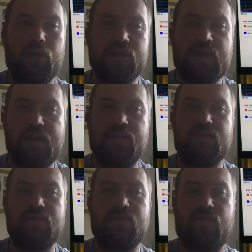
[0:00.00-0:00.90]
and
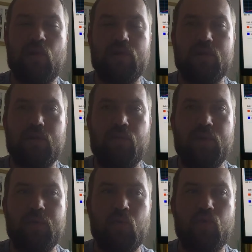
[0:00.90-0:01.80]
tending to find a little
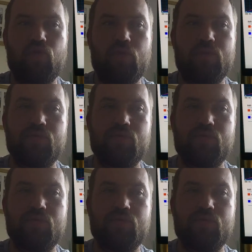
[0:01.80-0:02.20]
bit more trouble,